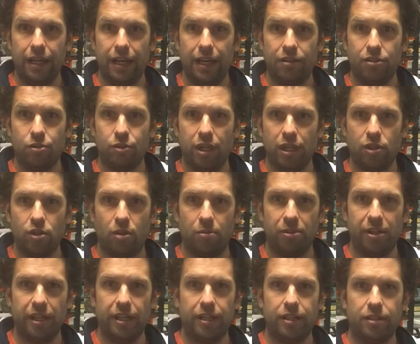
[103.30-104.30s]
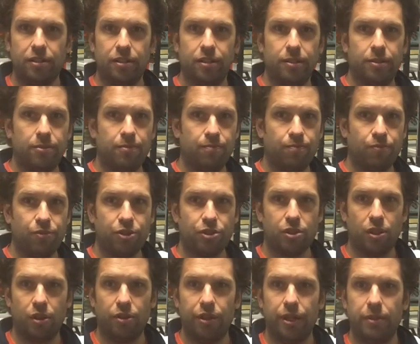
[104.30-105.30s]
as you can dominate it.
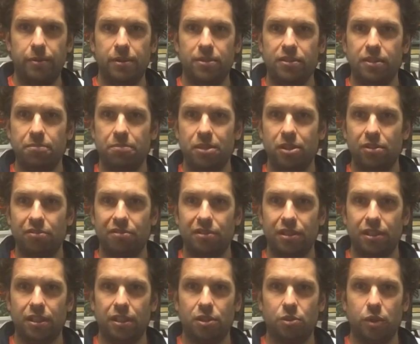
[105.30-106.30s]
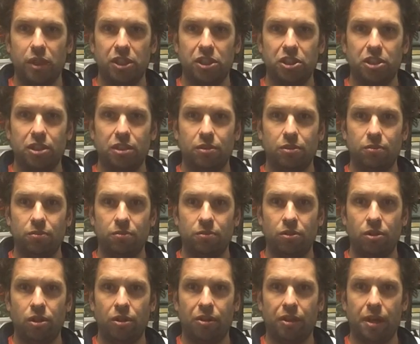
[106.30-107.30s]
So there is a bit of a question,
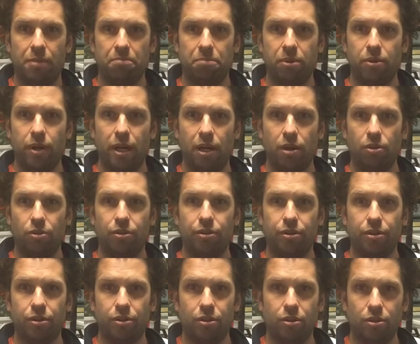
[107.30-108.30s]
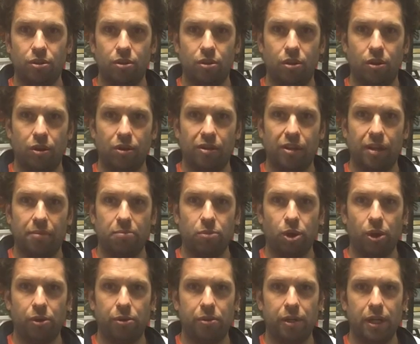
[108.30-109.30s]
thumb around or thumb
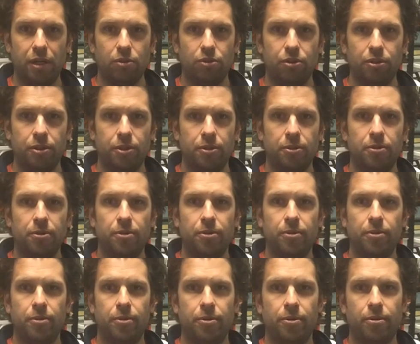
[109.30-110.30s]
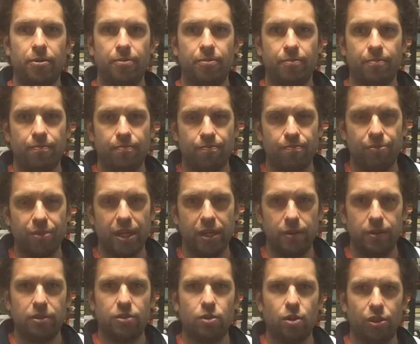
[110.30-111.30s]
not around.
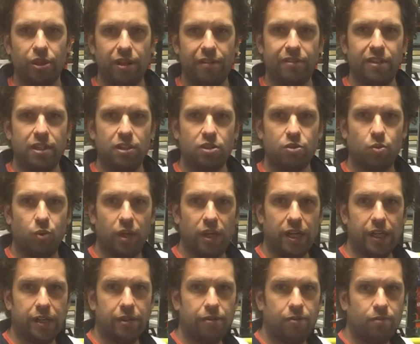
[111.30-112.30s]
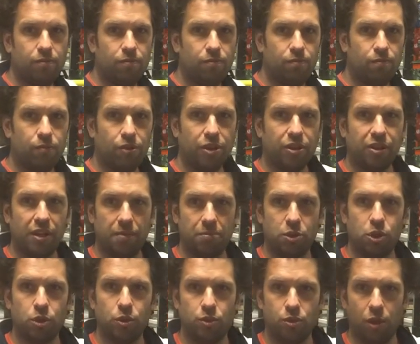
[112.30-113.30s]
There is good evidence why the thumb
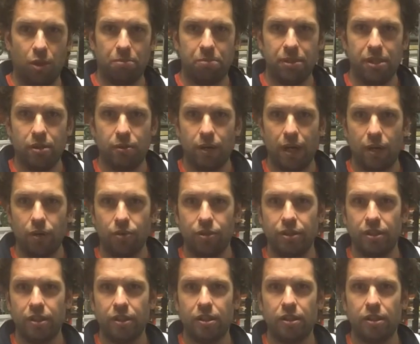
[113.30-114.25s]
should not be around,